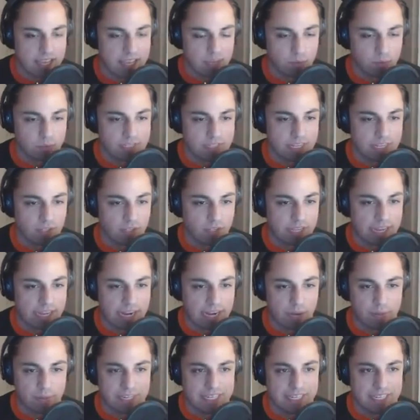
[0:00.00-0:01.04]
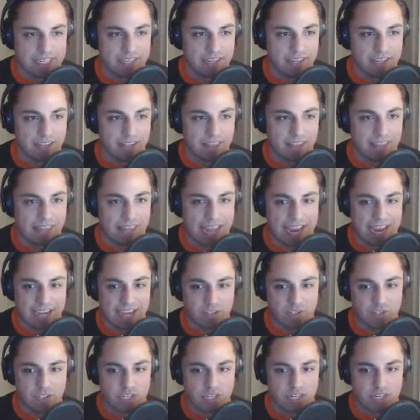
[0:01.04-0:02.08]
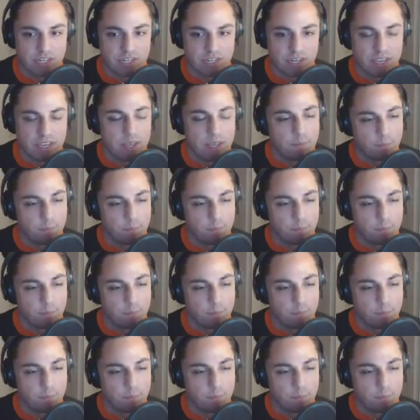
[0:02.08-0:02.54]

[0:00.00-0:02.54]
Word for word: We'll take a look at how he did last year.